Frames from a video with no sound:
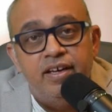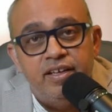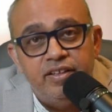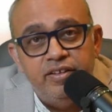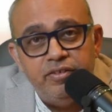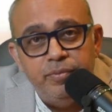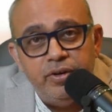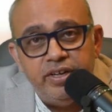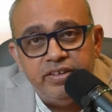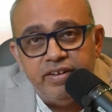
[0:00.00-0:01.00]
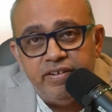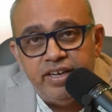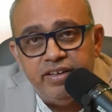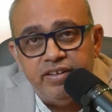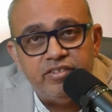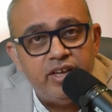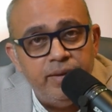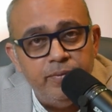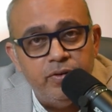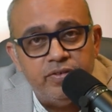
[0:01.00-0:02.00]
This mutation renders
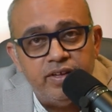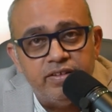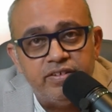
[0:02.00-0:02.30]
immune cells